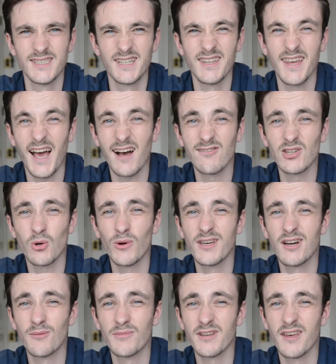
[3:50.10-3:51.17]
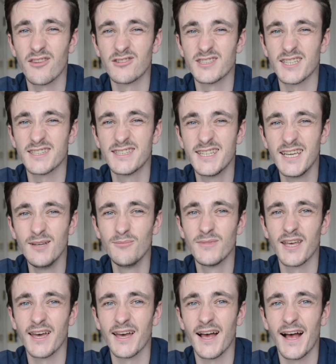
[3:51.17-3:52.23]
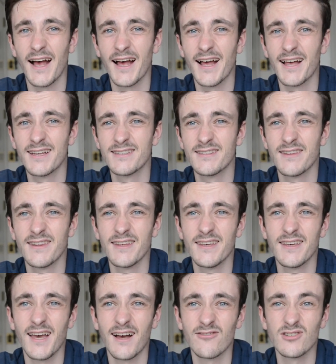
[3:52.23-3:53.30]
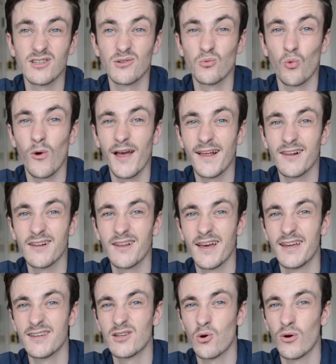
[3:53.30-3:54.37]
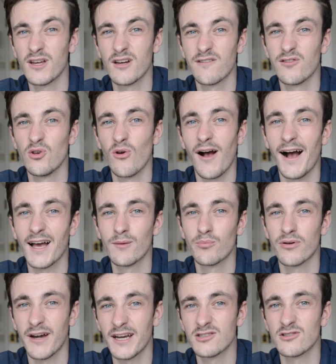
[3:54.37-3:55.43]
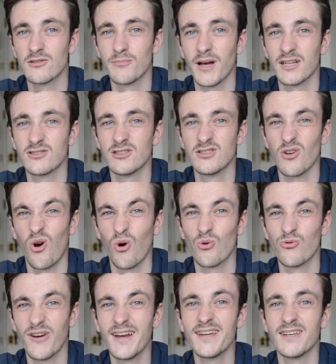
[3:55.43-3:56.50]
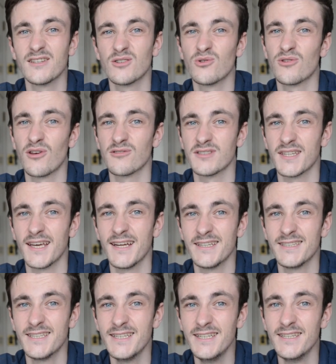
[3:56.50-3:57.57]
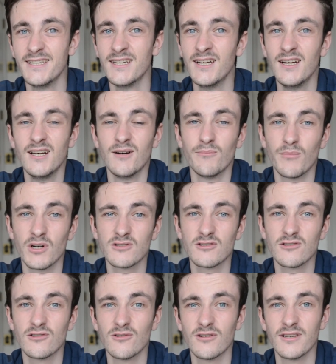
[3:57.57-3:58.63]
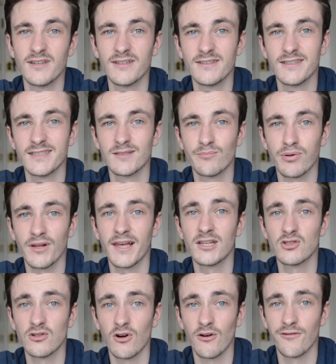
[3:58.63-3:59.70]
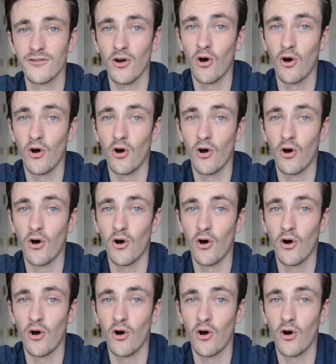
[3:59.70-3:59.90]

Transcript: And they haven't quite come together as a team yet, and they haven't done well in quite a few high-pressure matches already in 2018, much to the displeasure of the